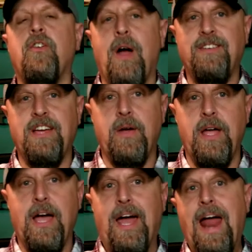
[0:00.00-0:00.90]

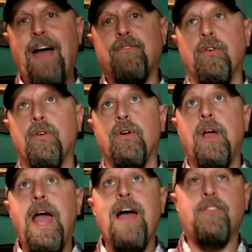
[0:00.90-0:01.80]
criteria and after
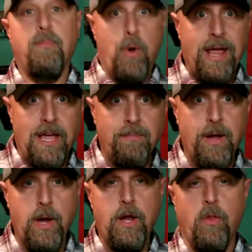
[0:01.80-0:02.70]
after the break-in
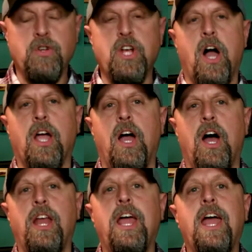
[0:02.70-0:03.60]
period on the
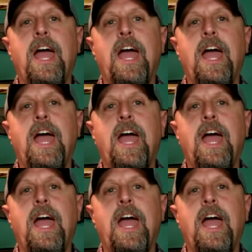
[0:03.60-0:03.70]
shotgun